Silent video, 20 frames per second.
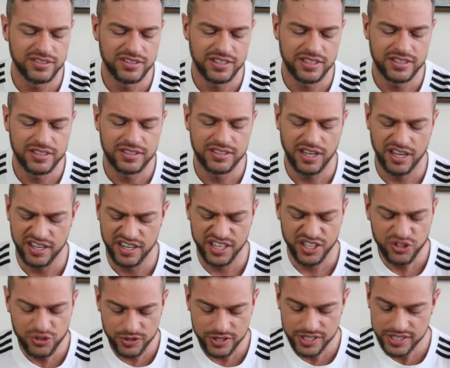
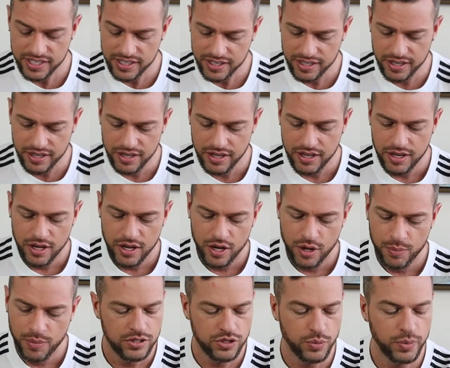uninteresting.
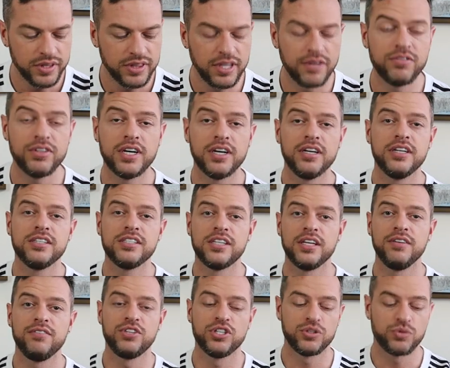So what they've done is
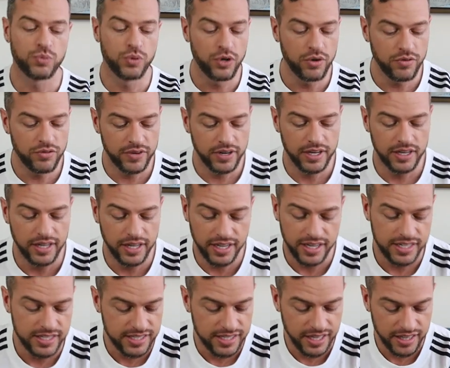they've just woven, like
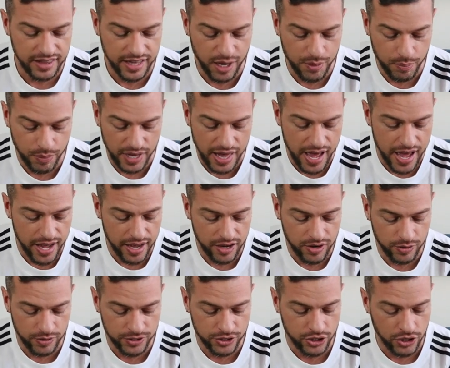I said, that black
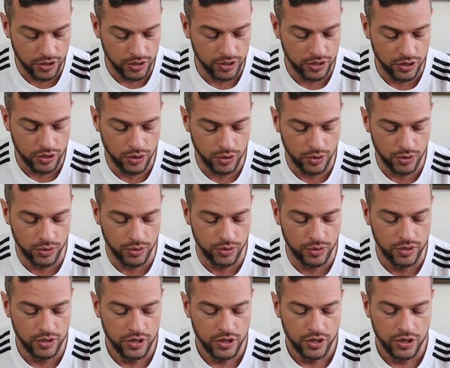or
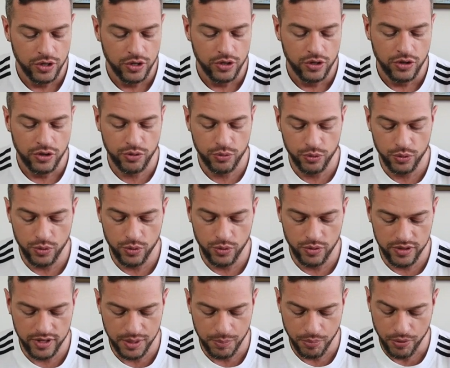charcoal
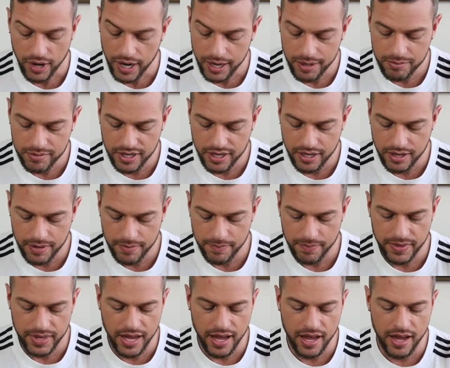through the prime knit,
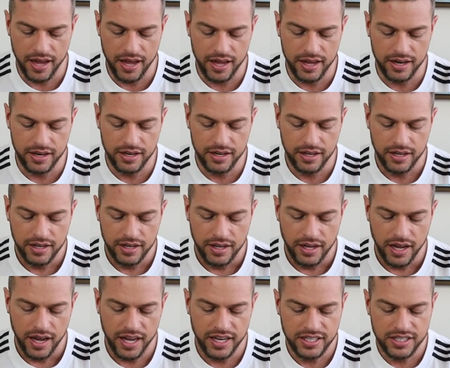and
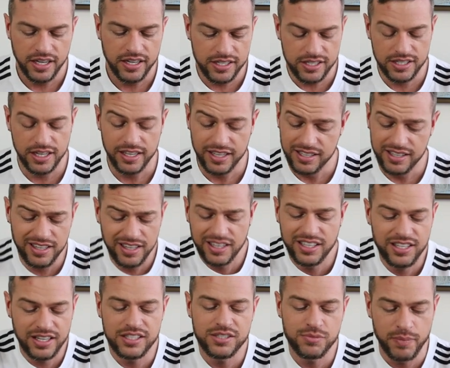it does
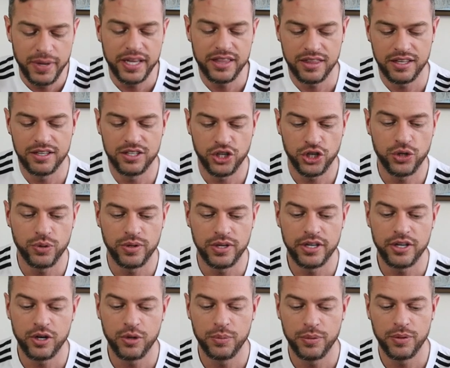make the shoe a
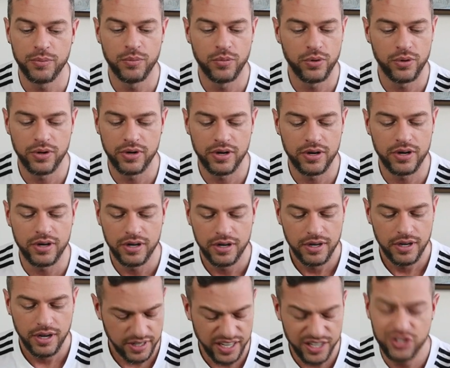little bit more
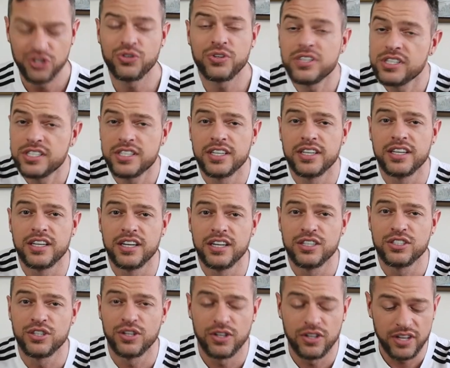
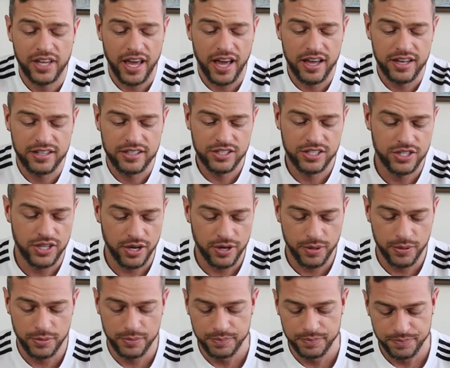interesting to look at.
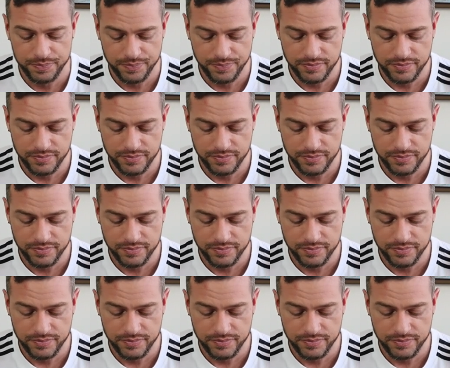So